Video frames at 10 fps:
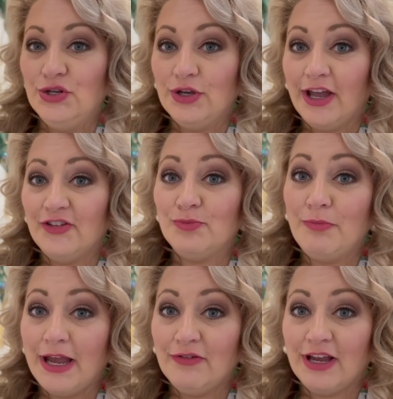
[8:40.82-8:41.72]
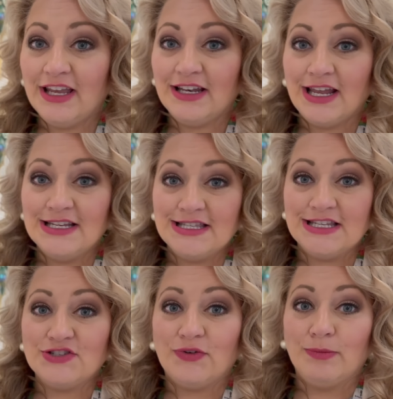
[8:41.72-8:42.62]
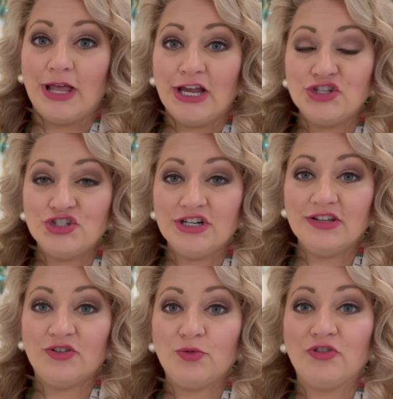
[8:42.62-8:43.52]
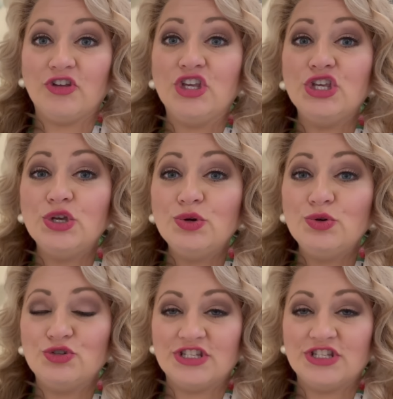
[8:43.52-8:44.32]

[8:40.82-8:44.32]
you guys might recognize this from last year. This was a huge